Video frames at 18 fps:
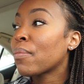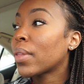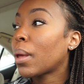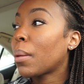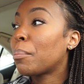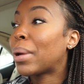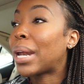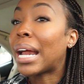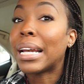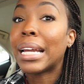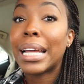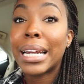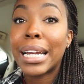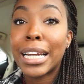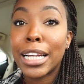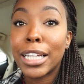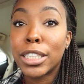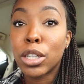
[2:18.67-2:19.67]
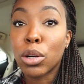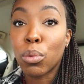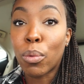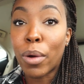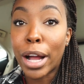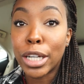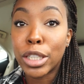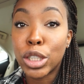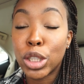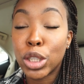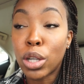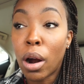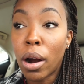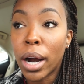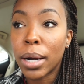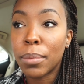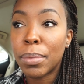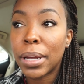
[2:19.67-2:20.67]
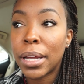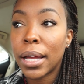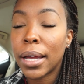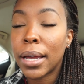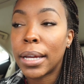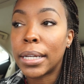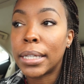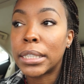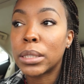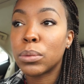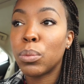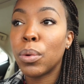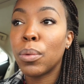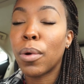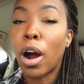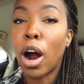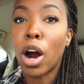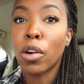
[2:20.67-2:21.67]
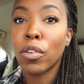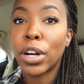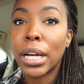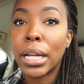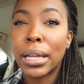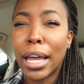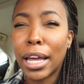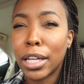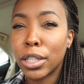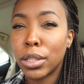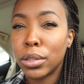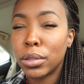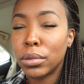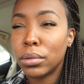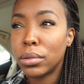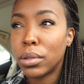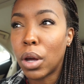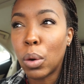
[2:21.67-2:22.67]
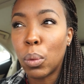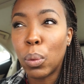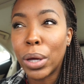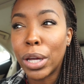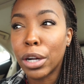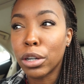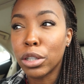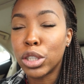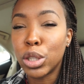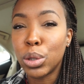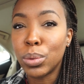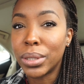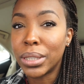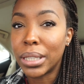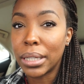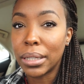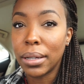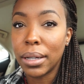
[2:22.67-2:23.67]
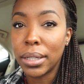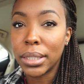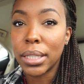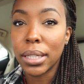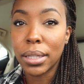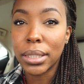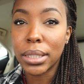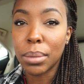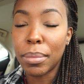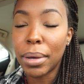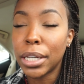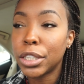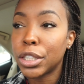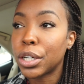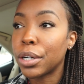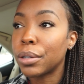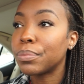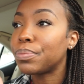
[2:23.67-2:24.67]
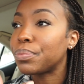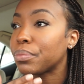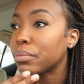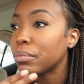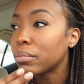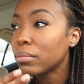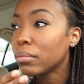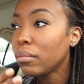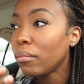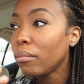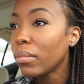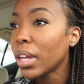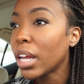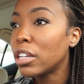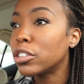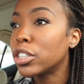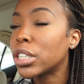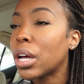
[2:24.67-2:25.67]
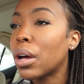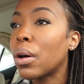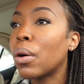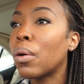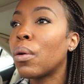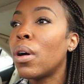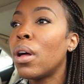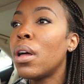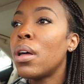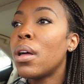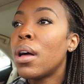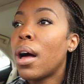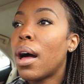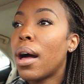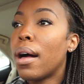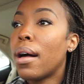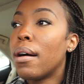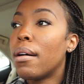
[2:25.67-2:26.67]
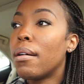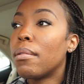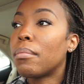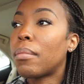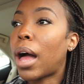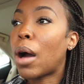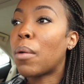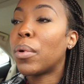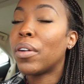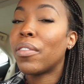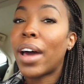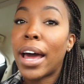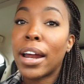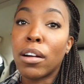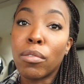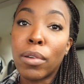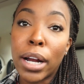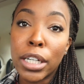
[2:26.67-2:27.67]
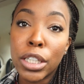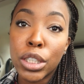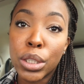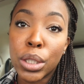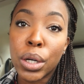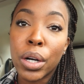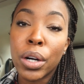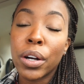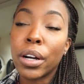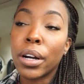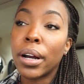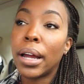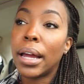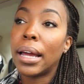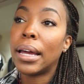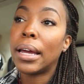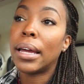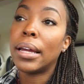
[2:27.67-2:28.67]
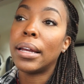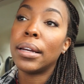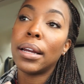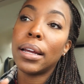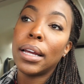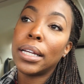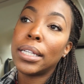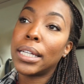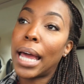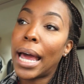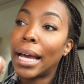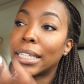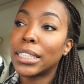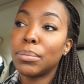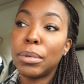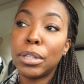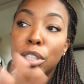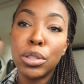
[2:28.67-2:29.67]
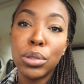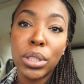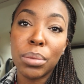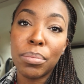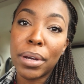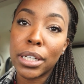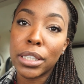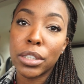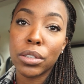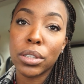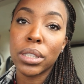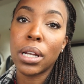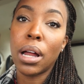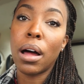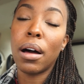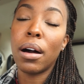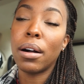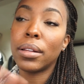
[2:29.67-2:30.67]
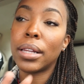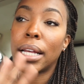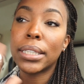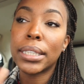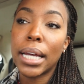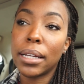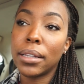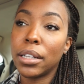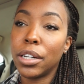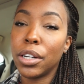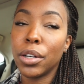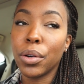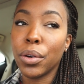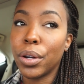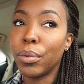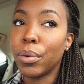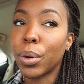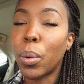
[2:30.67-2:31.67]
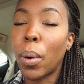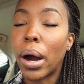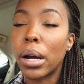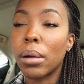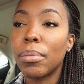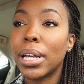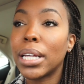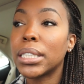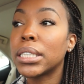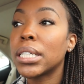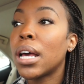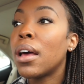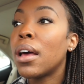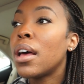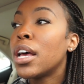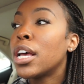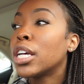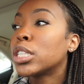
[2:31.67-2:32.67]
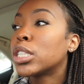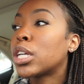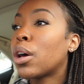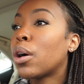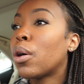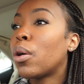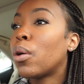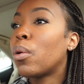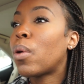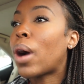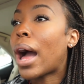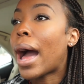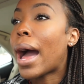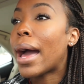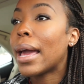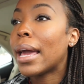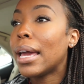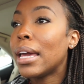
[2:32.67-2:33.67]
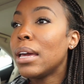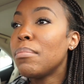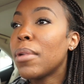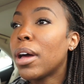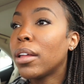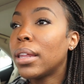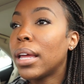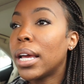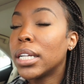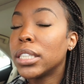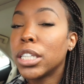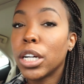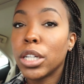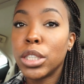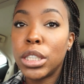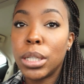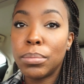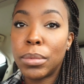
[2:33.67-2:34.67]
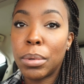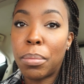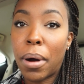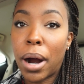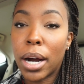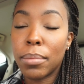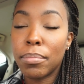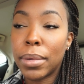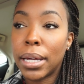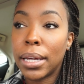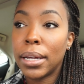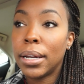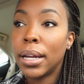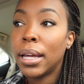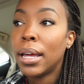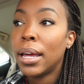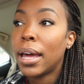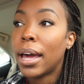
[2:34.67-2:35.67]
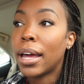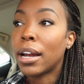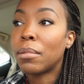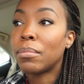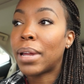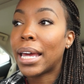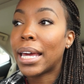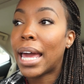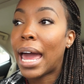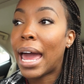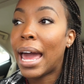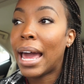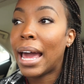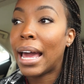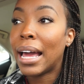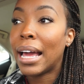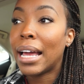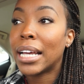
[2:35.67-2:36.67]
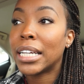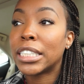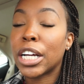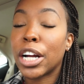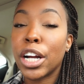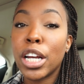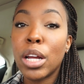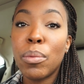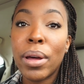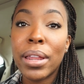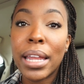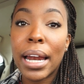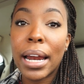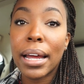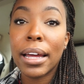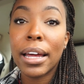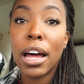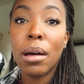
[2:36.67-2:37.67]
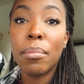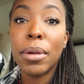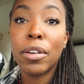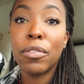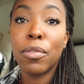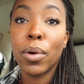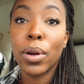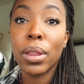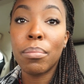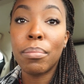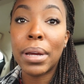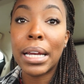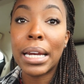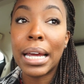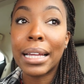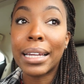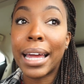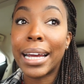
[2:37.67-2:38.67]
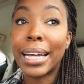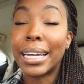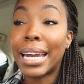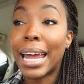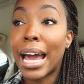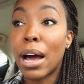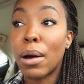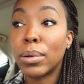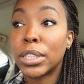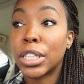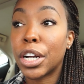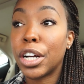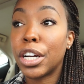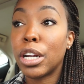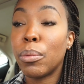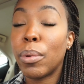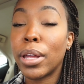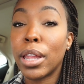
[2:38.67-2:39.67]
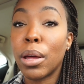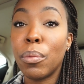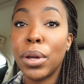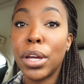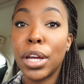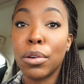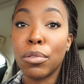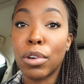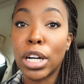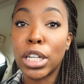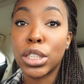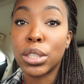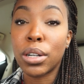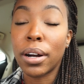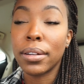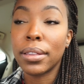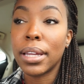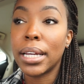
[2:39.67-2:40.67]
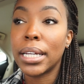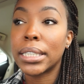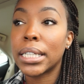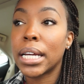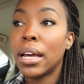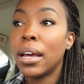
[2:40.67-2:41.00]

But I needed it to rush start because we were already like a week or two into the semester. And so I would have had to register, and it has to be 2 semesters long. That's like the degree requirements. So I emailed the internship department and I'm like, hey, is there any way that I can come in for the meeting like now? Is there any way that we can rush start this?